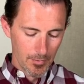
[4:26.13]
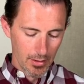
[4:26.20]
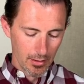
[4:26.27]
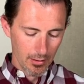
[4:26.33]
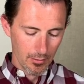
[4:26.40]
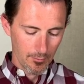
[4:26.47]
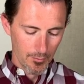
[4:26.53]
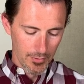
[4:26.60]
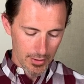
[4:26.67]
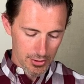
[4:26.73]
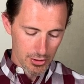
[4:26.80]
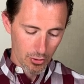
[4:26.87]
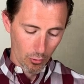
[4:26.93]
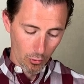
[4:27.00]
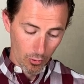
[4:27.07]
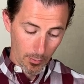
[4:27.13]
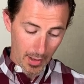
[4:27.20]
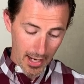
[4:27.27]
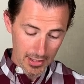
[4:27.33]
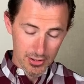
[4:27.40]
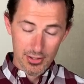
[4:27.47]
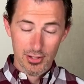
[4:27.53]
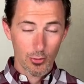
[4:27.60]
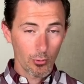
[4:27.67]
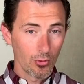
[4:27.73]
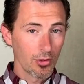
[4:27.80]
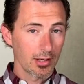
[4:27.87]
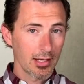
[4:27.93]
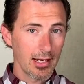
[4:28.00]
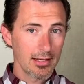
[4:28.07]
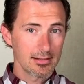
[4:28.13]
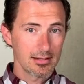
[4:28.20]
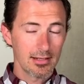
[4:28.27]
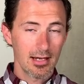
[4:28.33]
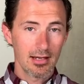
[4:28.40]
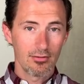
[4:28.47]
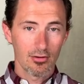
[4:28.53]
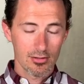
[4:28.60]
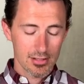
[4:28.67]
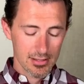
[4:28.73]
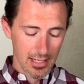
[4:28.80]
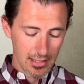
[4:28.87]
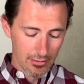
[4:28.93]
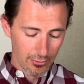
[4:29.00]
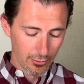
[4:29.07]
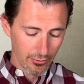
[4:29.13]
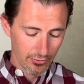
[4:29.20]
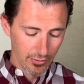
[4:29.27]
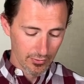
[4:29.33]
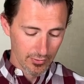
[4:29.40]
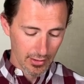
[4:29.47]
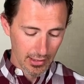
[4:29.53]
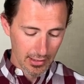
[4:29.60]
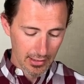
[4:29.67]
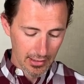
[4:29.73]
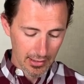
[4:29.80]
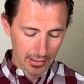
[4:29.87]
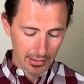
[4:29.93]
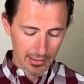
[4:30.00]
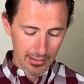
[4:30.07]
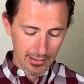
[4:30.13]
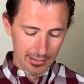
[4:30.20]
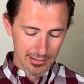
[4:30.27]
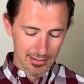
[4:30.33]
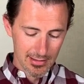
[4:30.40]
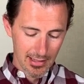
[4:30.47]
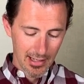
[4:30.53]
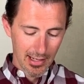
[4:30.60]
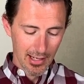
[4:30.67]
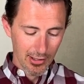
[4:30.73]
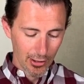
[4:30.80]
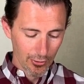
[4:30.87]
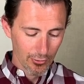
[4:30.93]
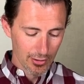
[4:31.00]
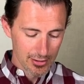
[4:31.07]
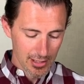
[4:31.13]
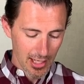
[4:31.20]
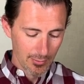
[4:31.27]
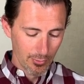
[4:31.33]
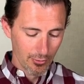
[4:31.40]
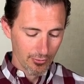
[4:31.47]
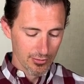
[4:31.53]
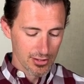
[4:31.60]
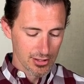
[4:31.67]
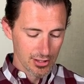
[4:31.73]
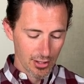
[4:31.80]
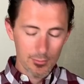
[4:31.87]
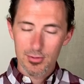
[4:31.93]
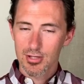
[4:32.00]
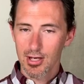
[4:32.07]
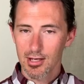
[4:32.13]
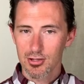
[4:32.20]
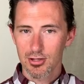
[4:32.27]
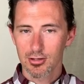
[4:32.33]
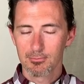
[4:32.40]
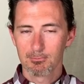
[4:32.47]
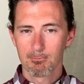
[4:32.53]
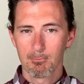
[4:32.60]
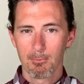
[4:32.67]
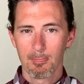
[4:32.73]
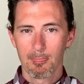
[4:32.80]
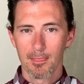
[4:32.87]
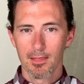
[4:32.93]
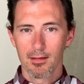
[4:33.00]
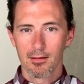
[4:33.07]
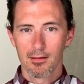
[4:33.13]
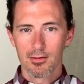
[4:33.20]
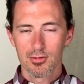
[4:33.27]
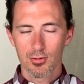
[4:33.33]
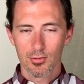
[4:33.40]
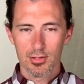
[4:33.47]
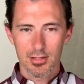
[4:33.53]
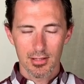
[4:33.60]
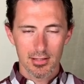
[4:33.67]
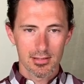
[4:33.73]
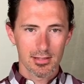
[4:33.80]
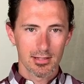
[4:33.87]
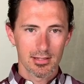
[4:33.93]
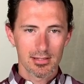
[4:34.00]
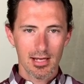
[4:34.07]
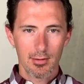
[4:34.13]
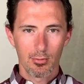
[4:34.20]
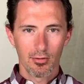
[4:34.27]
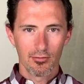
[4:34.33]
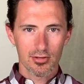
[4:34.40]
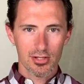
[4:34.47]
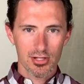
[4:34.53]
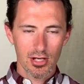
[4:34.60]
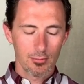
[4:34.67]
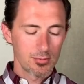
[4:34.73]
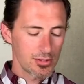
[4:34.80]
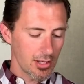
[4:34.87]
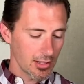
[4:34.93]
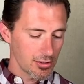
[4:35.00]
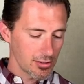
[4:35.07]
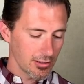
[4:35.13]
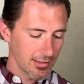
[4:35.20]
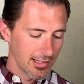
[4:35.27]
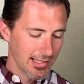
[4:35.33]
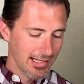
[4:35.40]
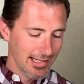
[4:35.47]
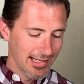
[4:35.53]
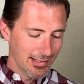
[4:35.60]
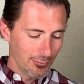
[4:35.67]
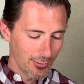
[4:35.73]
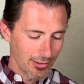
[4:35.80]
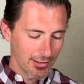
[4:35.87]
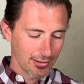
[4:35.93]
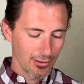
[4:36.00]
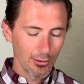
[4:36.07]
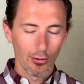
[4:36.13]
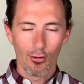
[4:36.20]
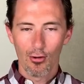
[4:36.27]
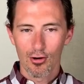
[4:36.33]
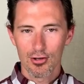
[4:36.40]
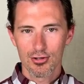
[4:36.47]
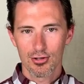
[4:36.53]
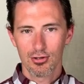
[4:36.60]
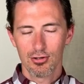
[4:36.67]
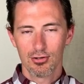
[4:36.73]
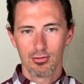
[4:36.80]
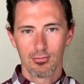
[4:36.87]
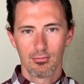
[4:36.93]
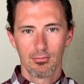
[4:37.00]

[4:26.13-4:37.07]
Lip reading: This core passage that we're looking at today, verses 8 through 15, is another example of a subsection. So it's an example of a subsection within the larger